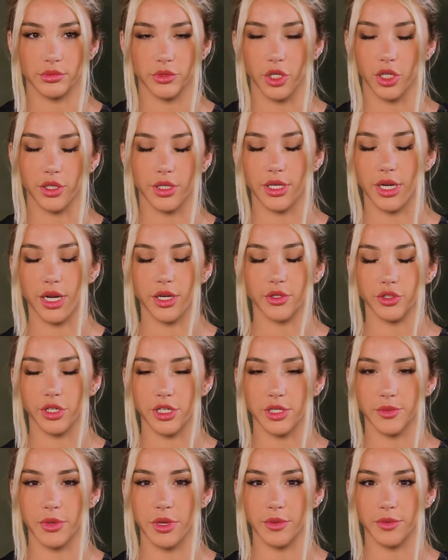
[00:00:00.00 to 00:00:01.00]
Not that I
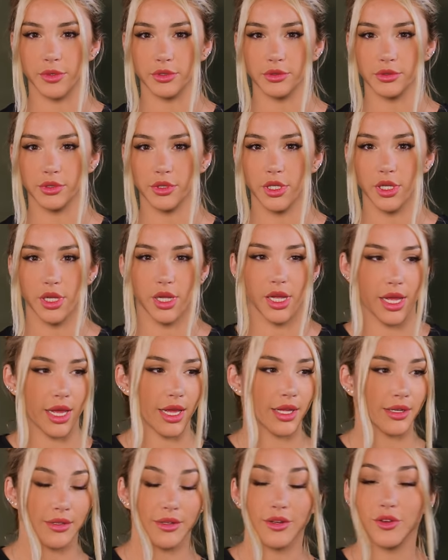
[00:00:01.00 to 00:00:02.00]
trust people.
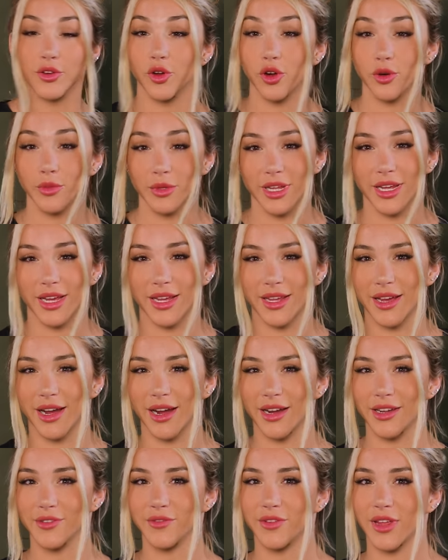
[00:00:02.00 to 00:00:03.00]
And normally I
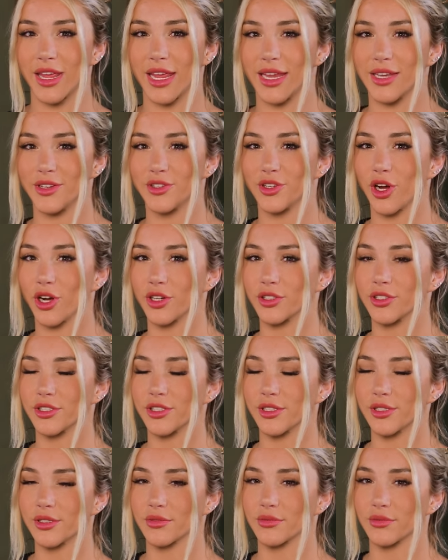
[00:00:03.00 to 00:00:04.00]
kind of hate
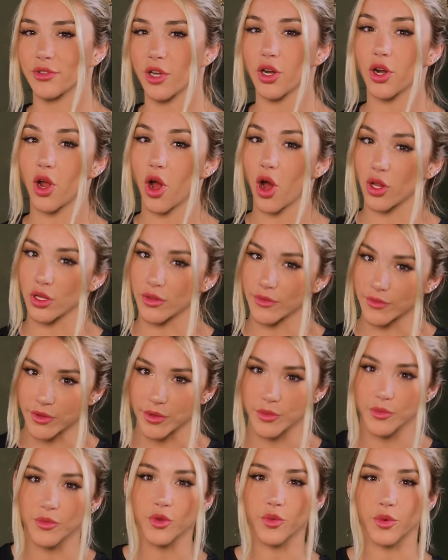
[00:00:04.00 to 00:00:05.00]
doctors, not all of
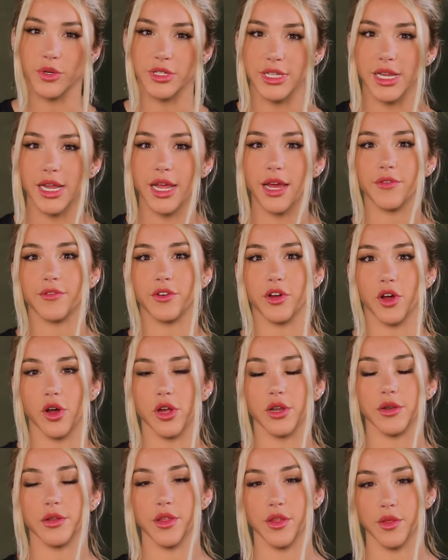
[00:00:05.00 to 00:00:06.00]
them. The ones I have
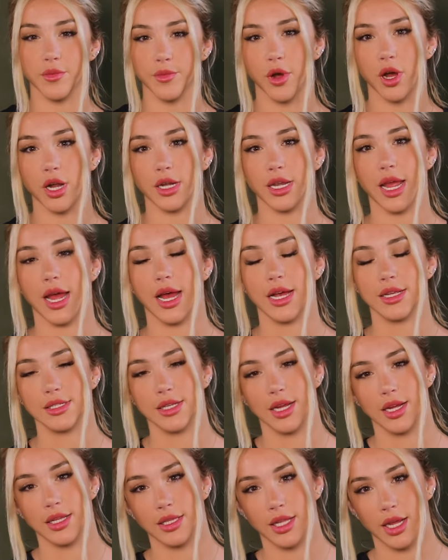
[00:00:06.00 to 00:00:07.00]
on the
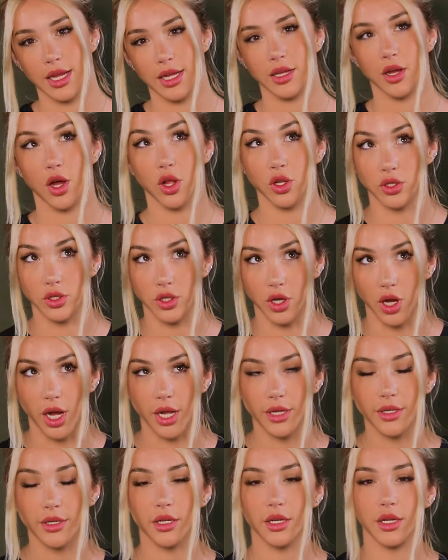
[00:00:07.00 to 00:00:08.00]
podcast I like a
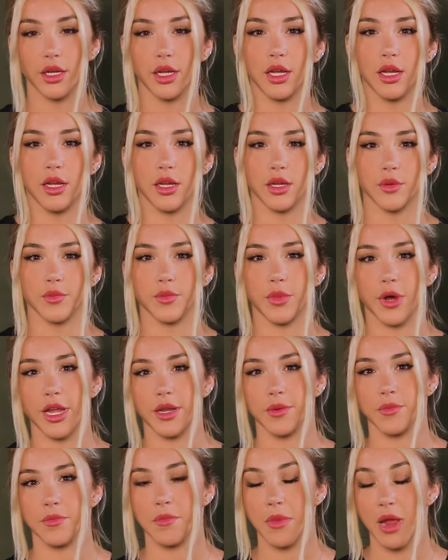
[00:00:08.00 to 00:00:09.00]
lot.
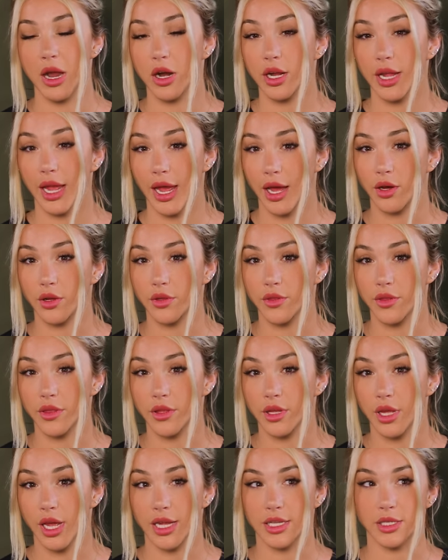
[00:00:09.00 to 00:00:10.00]
But Marek
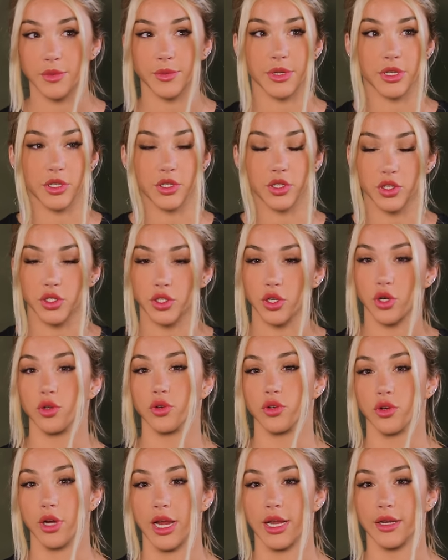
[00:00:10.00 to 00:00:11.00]
Health has been
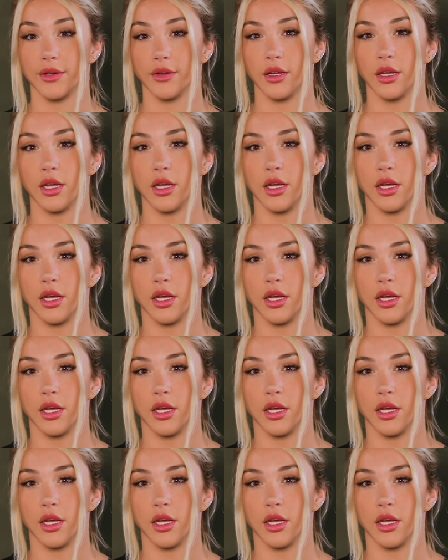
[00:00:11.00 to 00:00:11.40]
so great.